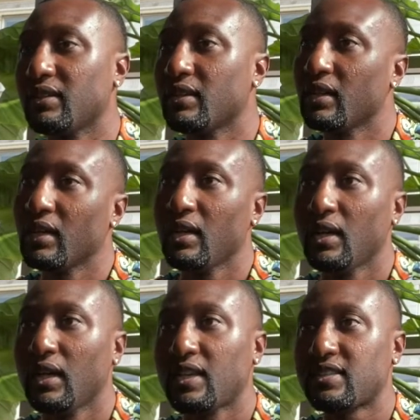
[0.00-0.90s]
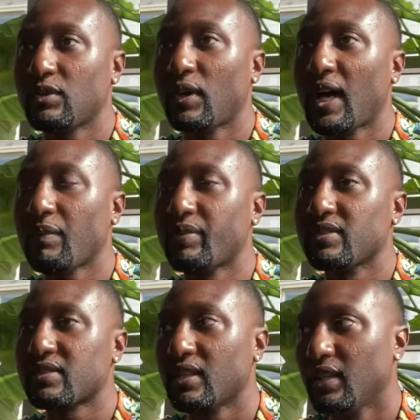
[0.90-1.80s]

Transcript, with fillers: and see what happens.